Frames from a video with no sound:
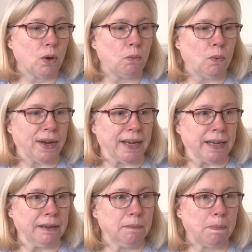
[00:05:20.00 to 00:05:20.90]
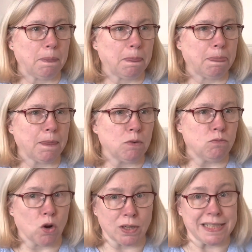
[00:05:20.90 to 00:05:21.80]
we
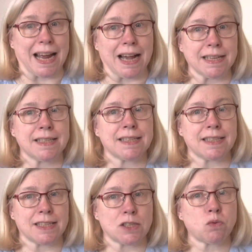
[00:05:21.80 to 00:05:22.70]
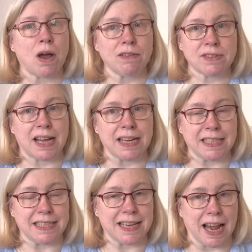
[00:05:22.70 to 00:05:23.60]
roll a dice. It's a
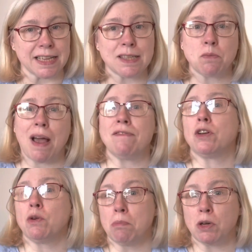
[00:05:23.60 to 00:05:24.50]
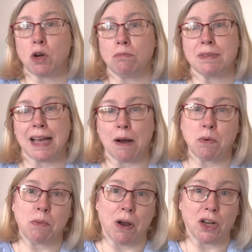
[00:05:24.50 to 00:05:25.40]
12-sided dice, and whatever number comes out, we
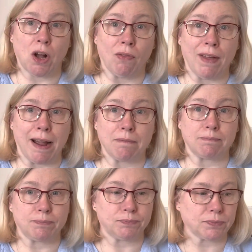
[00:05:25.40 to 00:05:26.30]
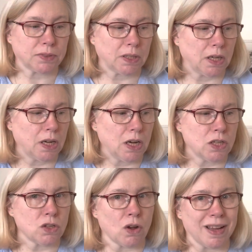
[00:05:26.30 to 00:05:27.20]
work on that.
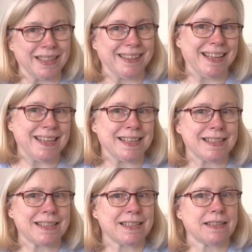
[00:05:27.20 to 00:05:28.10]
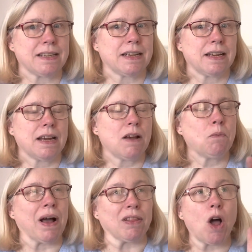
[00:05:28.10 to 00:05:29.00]
So at least,
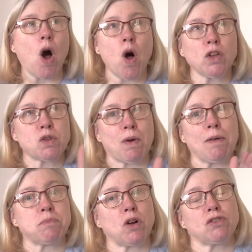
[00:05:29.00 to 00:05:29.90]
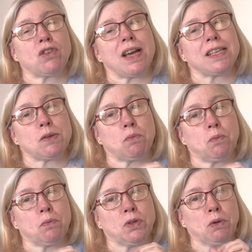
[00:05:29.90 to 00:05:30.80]
well, all 12 projects
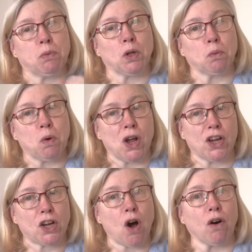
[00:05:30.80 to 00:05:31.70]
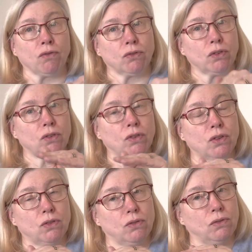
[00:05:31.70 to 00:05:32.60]
you will work on
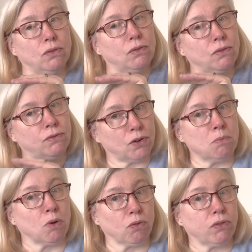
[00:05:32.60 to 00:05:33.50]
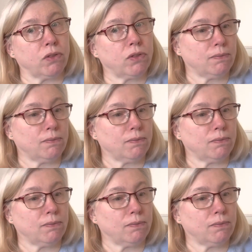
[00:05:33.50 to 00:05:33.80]
for a month.